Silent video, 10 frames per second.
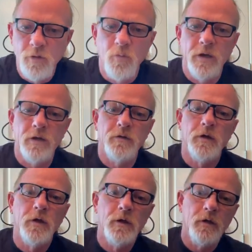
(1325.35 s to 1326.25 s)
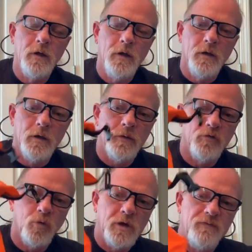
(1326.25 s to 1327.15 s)
It went
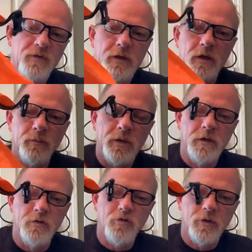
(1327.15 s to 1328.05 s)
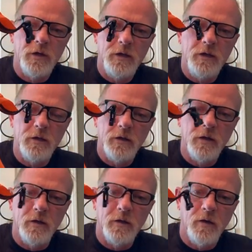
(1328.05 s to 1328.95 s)
20 feet up in the tree,
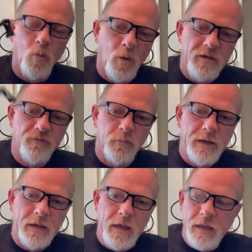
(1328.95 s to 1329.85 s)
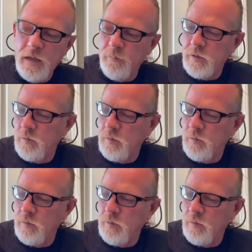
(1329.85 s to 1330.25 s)
away from my camp.